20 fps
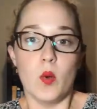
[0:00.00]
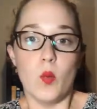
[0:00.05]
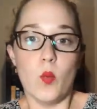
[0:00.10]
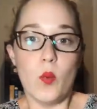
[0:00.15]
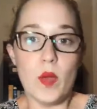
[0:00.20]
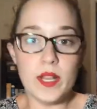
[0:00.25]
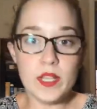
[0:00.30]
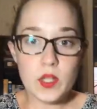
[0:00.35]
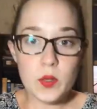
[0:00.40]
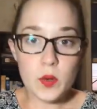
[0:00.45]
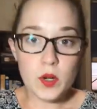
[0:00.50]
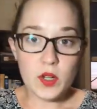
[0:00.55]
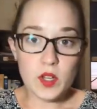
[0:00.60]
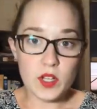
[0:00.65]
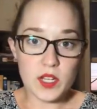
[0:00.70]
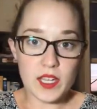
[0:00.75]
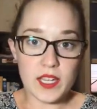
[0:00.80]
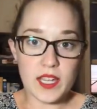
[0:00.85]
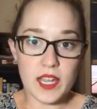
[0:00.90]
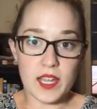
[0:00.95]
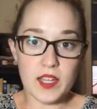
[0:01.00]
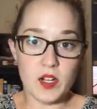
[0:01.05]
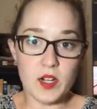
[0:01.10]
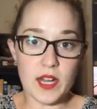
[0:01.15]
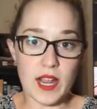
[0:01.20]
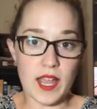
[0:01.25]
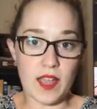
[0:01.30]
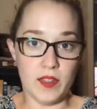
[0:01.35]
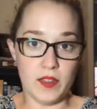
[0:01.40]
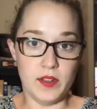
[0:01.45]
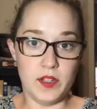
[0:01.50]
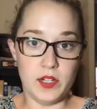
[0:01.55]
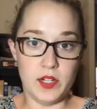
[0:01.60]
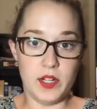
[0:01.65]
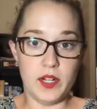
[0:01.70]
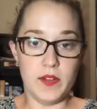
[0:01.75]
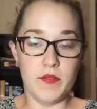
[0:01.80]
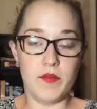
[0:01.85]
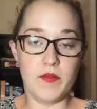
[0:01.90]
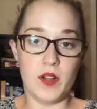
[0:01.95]
when you are looking at your calendar
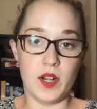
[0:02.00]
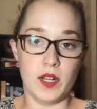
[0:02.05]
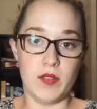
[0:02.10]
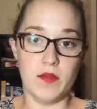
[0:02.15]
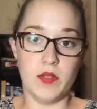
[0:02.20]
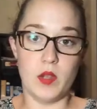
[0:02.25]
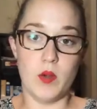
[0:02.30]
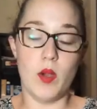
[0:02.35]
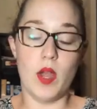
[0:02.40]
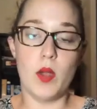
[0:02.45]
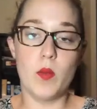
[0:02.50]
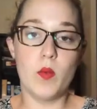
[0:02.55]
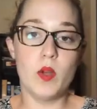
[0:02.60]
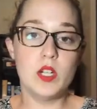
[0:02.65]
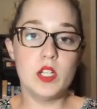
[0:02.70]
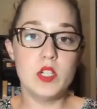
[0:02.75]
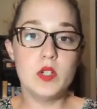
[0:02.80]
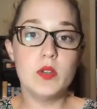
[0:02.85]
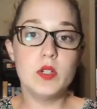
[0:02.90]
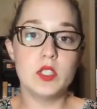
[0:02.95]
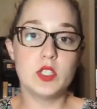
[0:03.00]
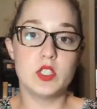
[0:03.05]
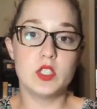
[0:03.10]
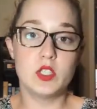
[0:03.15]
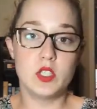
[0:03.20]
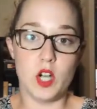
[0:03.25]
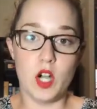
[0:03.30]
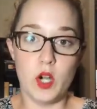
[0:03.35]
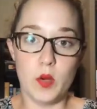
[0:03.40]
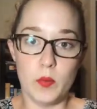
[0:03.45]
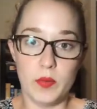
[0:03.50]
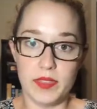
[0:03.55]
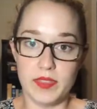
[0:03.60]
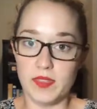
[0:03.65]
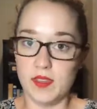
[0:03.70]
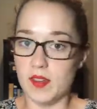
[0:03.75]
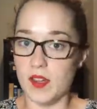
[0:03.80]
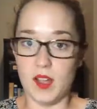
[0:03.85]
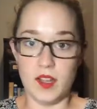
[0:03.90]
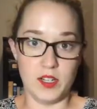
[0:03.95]
in front of you, I want you to start with
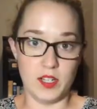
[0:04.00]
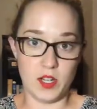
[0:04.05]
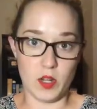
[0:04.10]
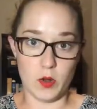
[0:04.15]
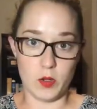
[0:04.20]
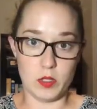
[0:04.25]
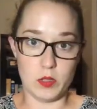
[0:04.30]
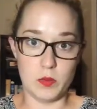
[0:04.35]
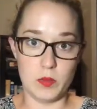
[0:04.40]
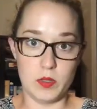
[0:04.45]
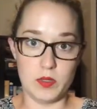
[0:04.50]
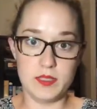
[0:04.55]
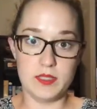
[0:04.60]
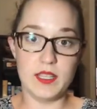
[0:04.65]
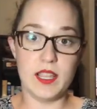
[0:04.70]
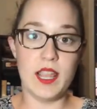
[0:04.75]
the non-negotiables.